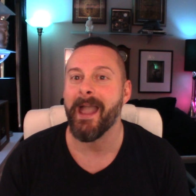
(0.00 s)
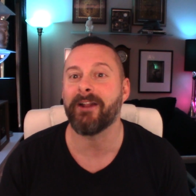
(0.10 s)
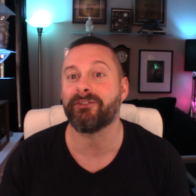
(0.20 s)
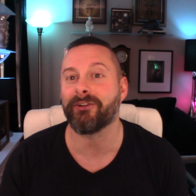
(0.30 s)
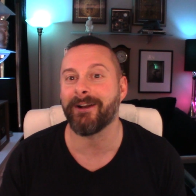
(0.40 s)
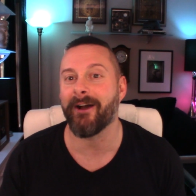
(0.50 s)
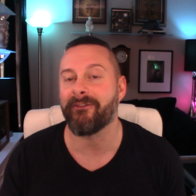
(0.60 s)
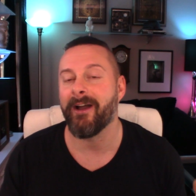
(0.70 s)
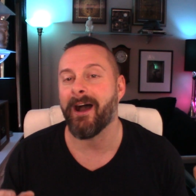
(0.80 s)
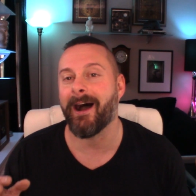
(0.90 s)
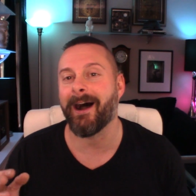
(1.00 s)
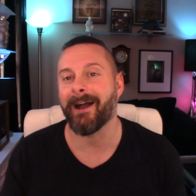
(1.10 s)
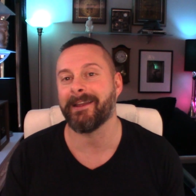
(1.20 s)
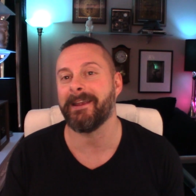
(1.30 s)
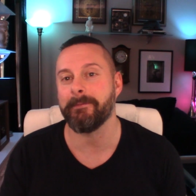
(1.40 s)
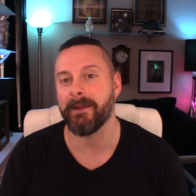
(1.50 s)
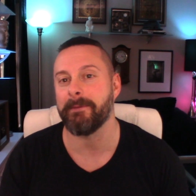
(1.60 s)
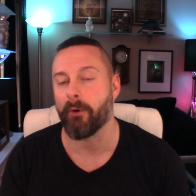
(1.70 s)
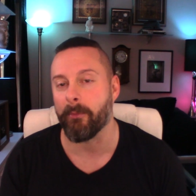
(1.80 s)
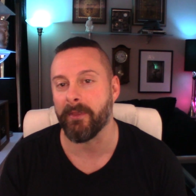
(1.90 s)
And sure enough, uh, he,
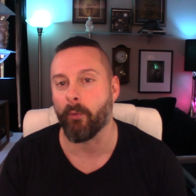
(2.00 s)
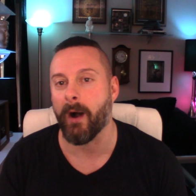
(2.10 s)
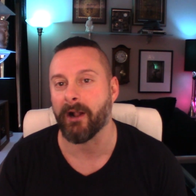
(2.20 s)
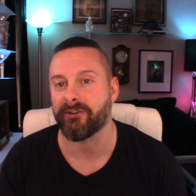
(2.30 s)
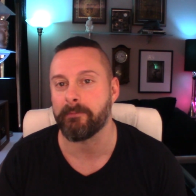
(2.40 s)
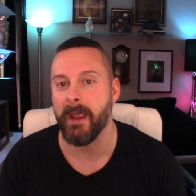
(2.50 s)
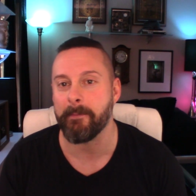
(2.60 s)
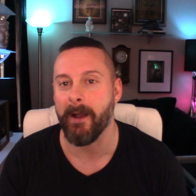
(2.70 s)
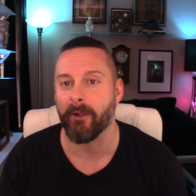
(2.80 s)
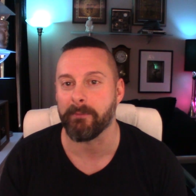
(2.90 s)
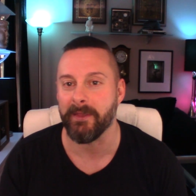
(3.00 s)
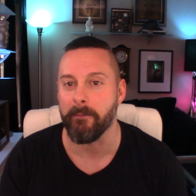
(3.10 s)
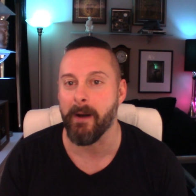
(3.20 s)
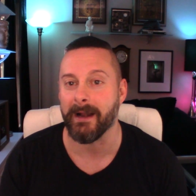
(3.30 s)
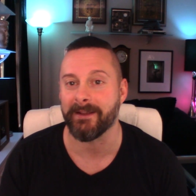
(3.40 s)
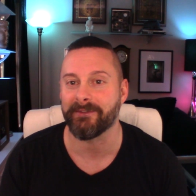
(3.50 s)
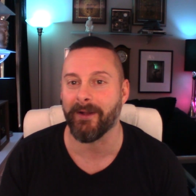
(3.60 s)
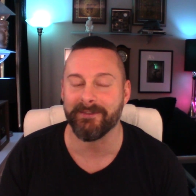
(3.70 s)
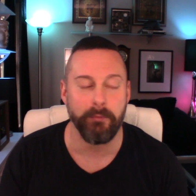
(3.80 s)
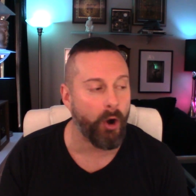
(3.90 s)
he bought me the watch. He PayPal'd me the money. So
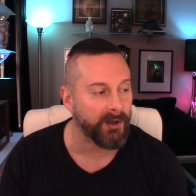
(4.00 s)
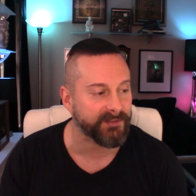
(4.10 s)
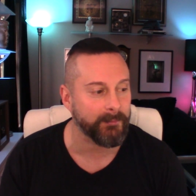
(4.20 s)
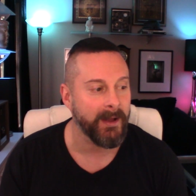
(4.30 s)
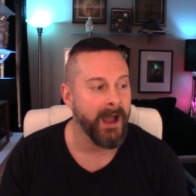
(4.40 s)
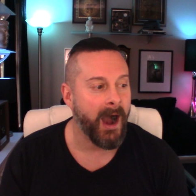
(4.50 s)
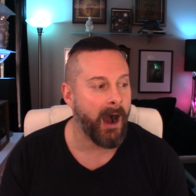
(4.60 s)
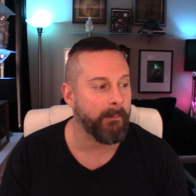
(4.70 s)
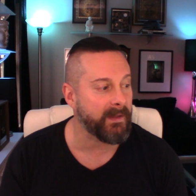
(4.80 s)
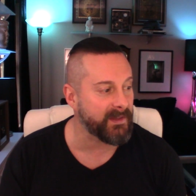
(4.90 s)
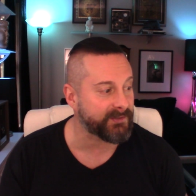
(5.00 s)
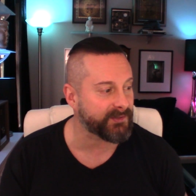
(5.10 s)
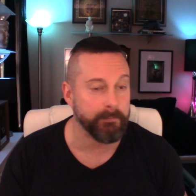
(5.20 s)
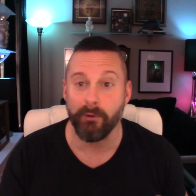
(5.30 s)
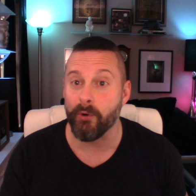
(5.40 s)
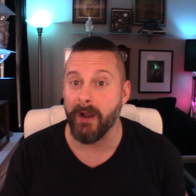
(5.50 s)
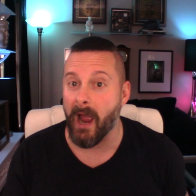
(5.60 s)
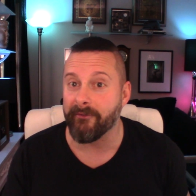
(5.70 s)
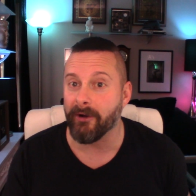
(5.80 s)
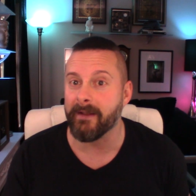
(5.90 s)
that's awesome. Um, and this is a Pro
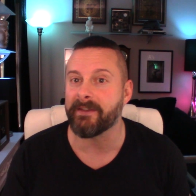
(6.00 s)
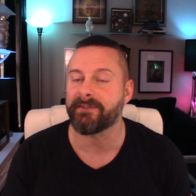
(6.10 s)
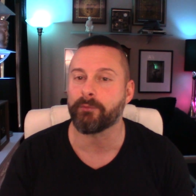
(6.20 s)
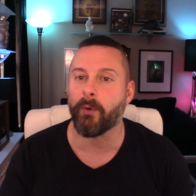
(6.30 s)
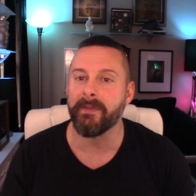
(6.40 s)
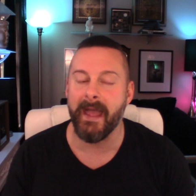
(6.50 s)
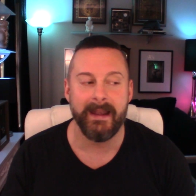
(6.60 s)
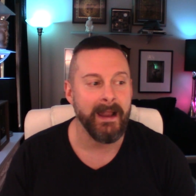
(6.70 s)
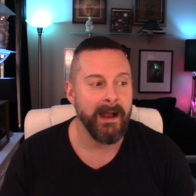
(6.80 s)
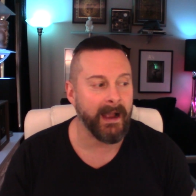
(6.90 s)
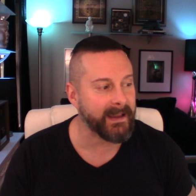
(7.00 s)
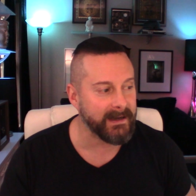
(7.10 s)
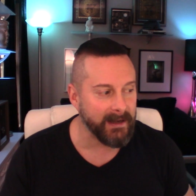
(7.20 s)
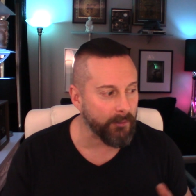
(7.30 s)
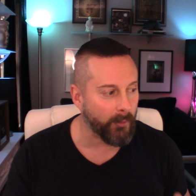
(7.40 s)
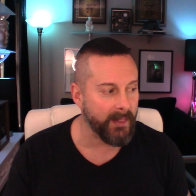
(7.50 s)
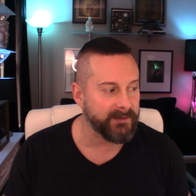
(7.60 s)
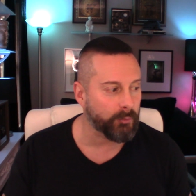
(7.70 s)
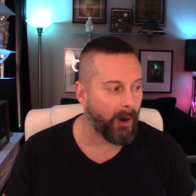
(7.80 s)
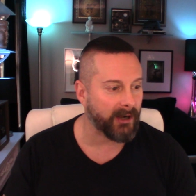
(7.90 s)
Diver. And this is one that, again, another one of
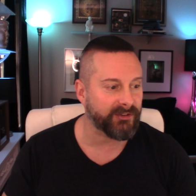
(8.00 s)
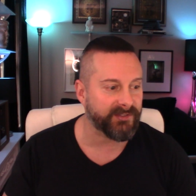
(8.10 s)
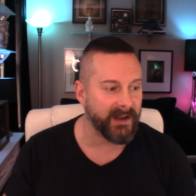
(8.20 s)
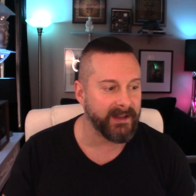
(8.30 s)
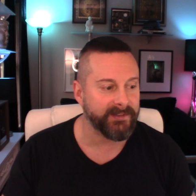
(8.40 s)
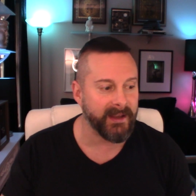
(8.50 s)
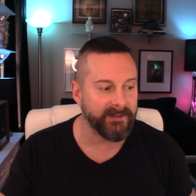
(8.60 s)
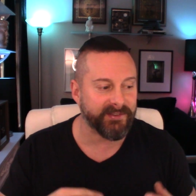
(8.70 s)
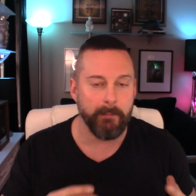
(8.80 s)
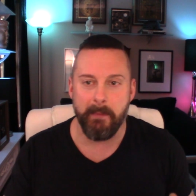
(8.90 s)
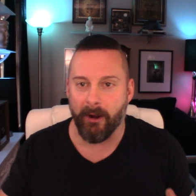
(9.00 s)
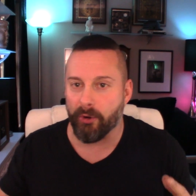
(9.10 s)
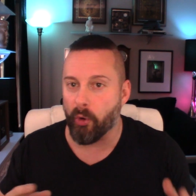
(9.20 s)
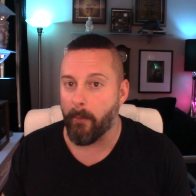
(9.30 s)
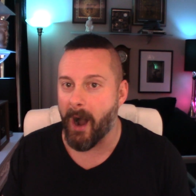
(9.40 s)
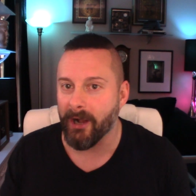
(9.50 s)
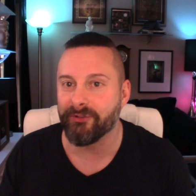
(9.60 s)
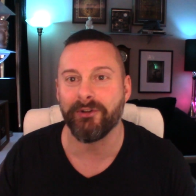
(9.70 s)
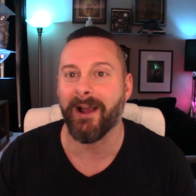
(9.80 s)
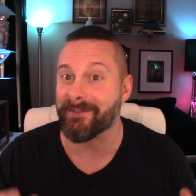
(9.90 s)
these watches that is a Submariner
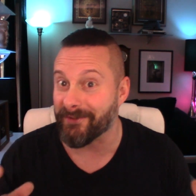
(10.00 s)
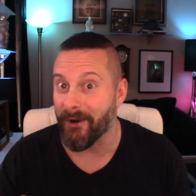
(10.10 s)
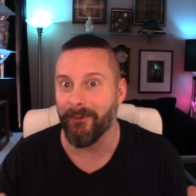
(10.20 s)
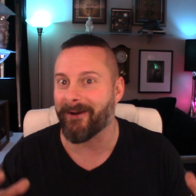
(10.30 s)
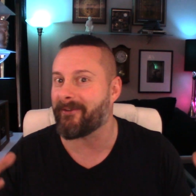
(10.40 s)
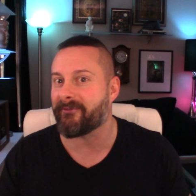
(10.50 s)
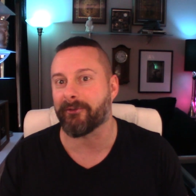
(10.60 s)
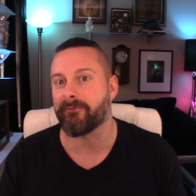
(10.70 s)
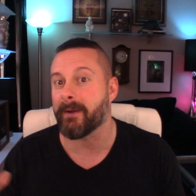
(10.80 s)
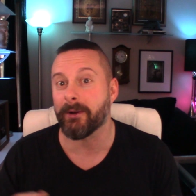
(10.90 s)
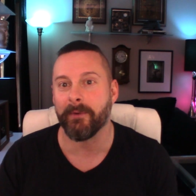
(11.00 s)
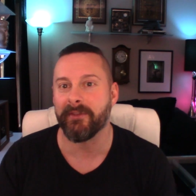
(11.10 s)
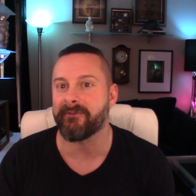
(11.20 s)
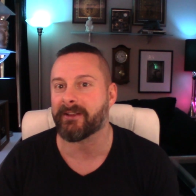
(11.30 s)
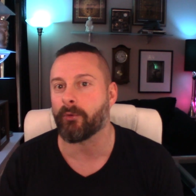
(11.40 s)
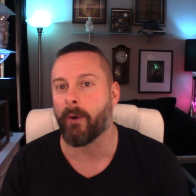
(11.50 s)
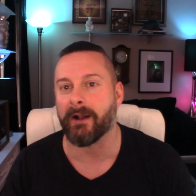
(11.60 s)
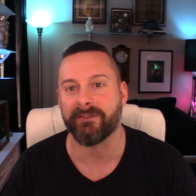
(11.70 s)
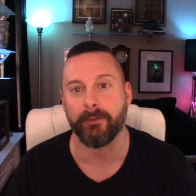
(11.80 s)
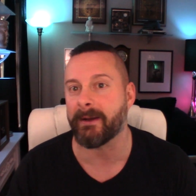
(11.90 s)
homage. You guys know, uh, if you're familiar with Invicta
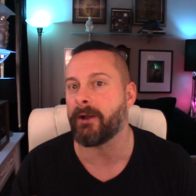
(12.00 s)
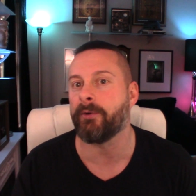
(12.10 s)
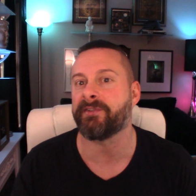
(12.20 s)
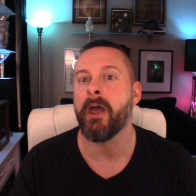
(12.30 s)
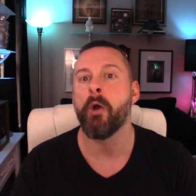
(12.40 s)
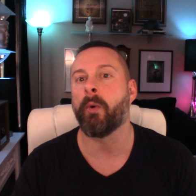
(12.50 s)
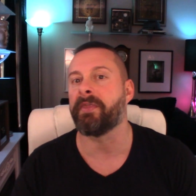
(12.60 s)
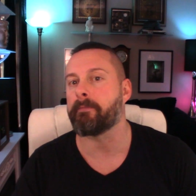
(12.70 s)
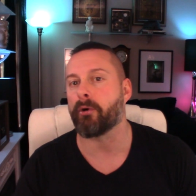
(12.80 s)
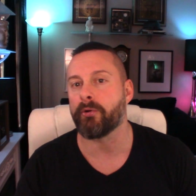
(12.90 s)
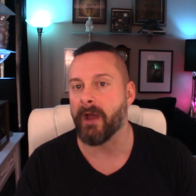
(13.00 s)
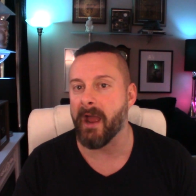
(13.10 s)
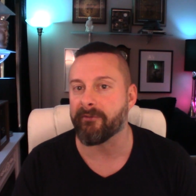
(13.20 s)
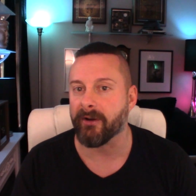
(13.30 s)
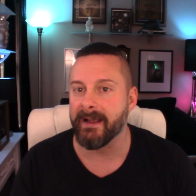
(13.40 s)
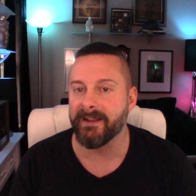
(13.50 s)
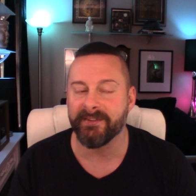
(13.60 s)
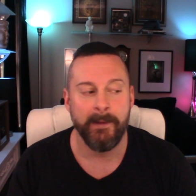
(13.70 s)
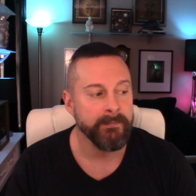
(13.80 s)
watches, everybody knows what the Pro Diver is.